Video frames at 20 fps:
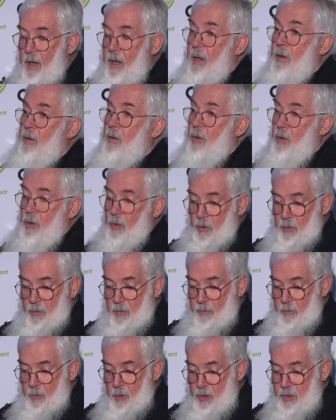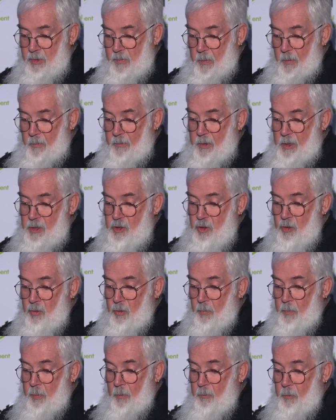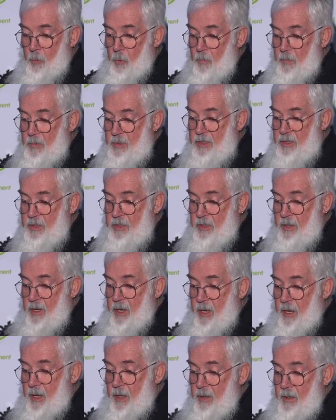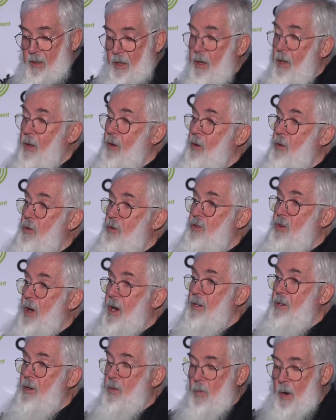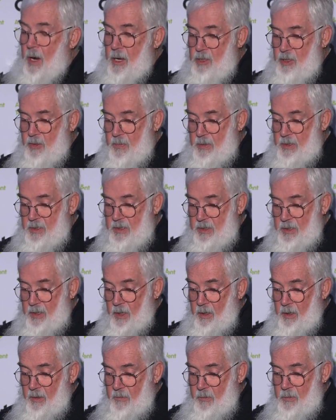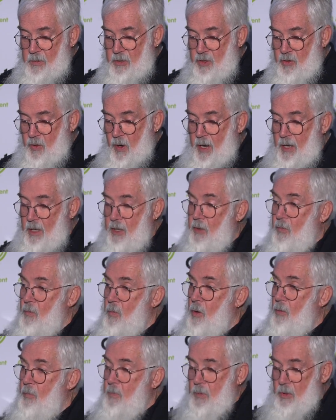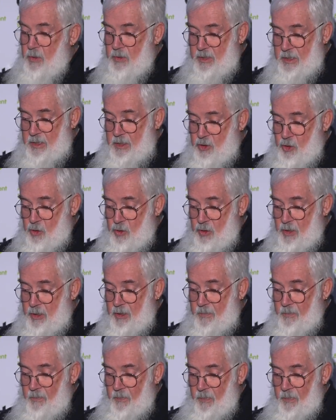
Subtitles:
included the first professional performance contract arrangements for Australian rock musicians.